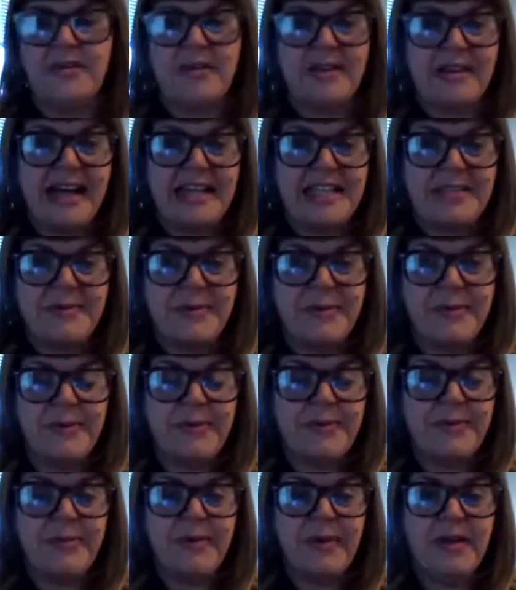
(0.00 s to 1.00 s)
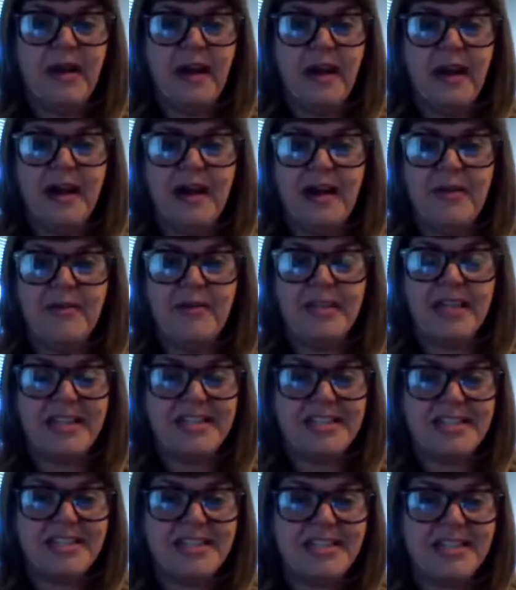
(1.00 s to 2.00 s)
classroom
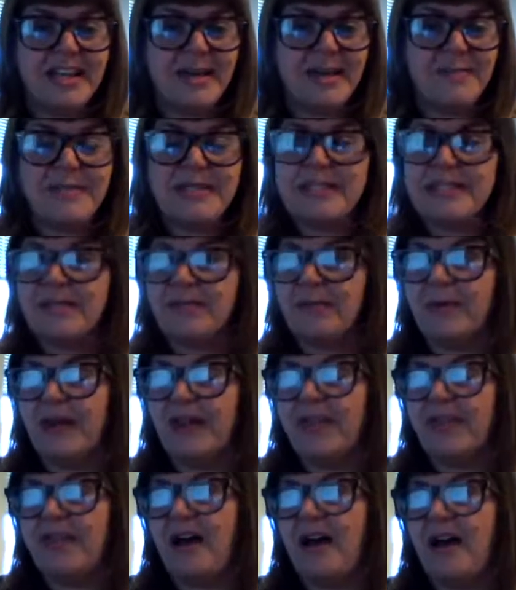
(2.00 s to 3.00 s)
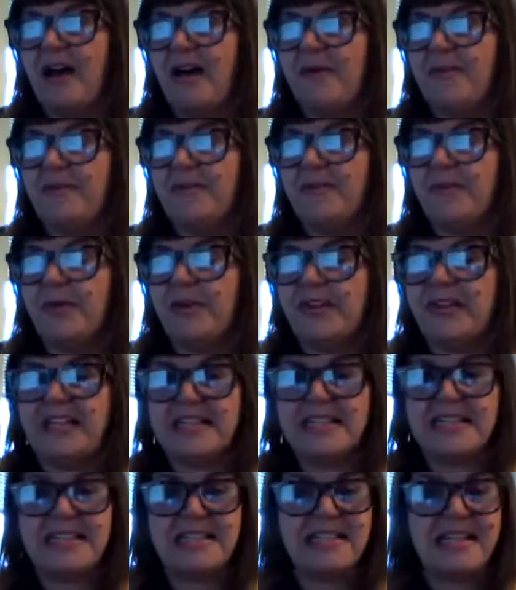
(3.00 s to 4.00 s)
relationships with
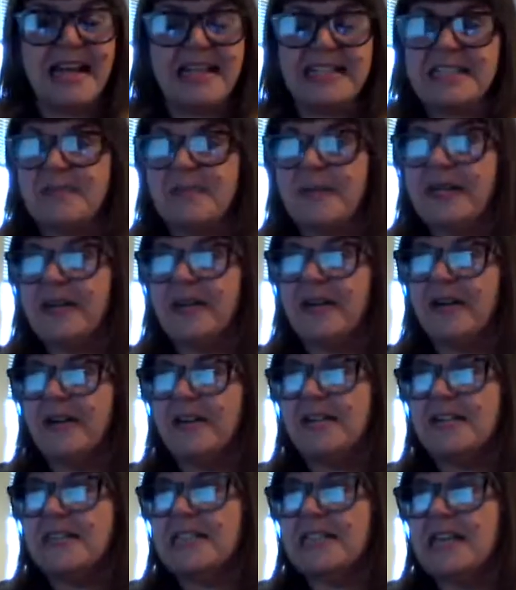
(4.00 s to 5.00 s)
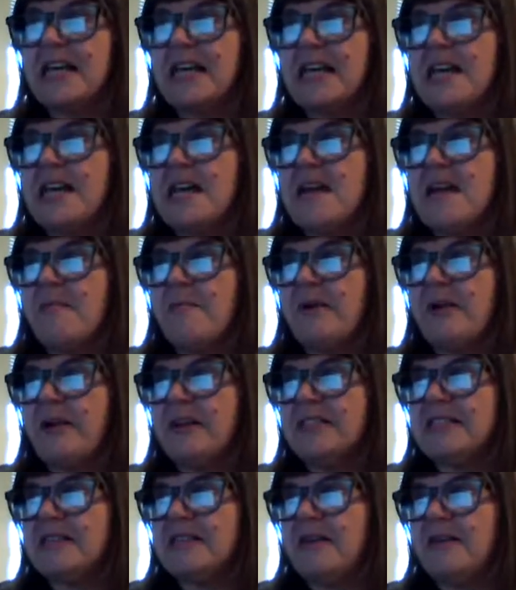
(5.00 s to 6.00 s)
these guest speakers, but
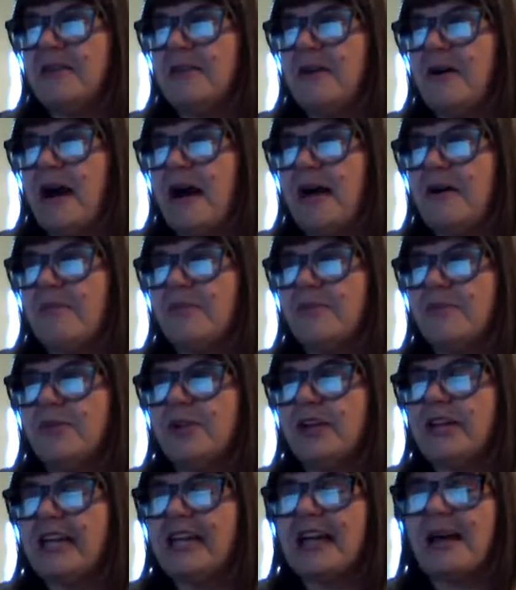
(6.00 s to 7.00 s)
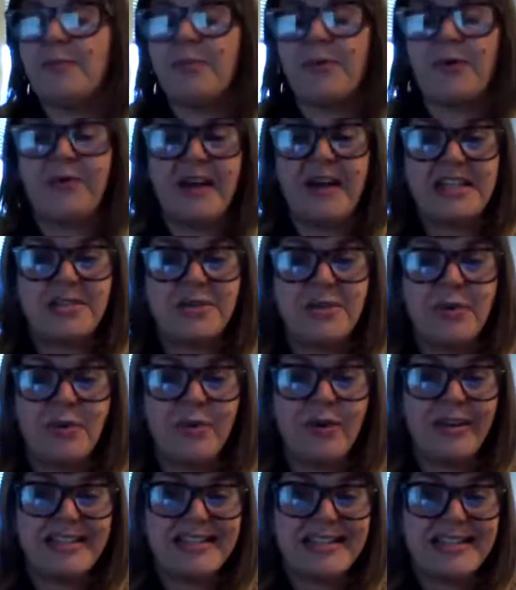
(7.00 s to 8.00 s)
also looking at professional
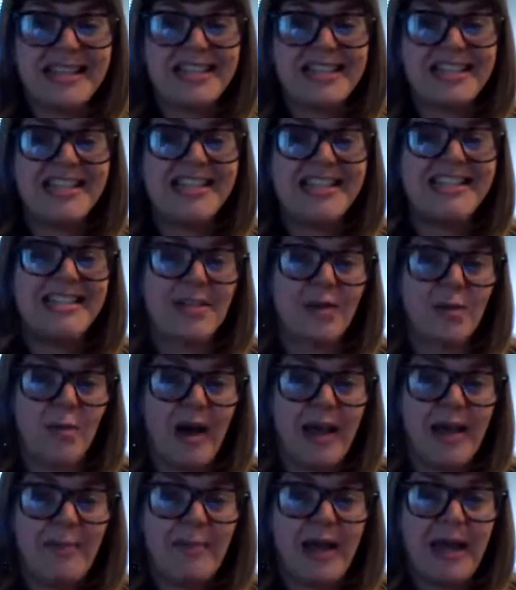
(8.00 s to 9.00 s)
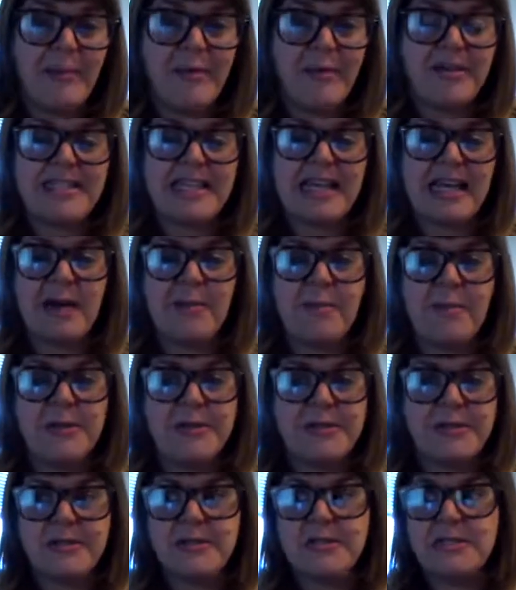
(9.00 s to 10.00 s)
organizations, the white papers that get
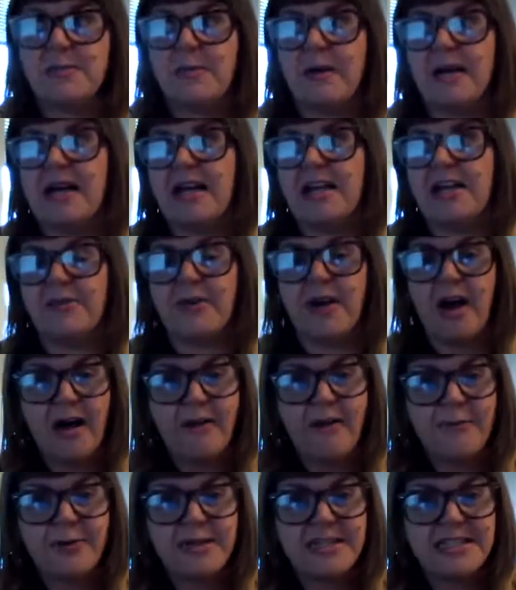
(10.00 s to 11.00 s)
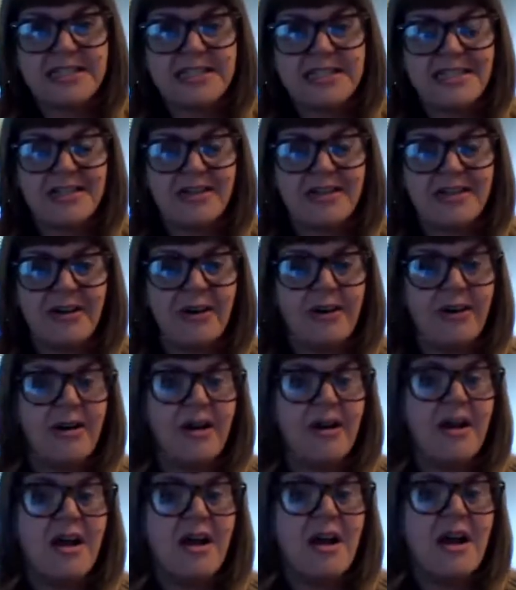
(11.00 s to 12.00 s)
produced, what kind of conferences
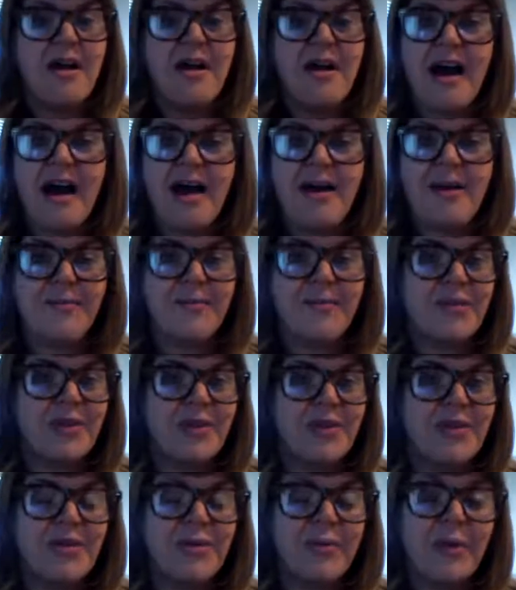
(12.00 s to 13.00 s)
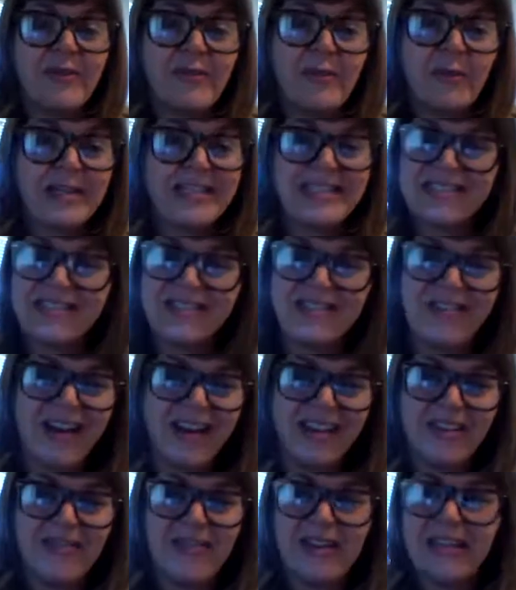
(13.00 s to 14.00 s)
occur, what voices are
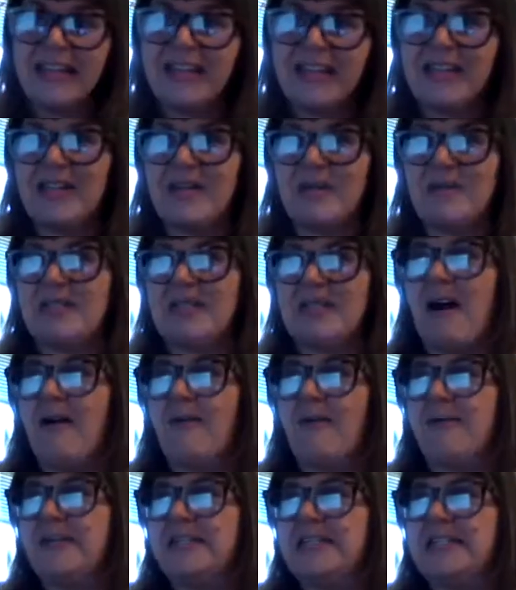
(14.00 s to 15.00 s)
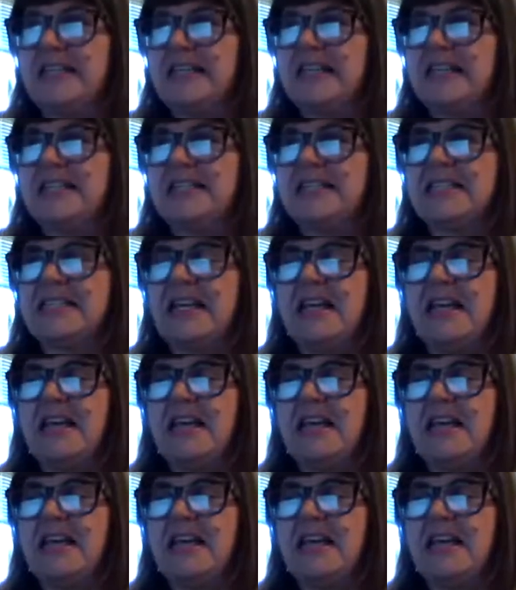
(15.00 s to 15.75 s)
elevated at those conferences,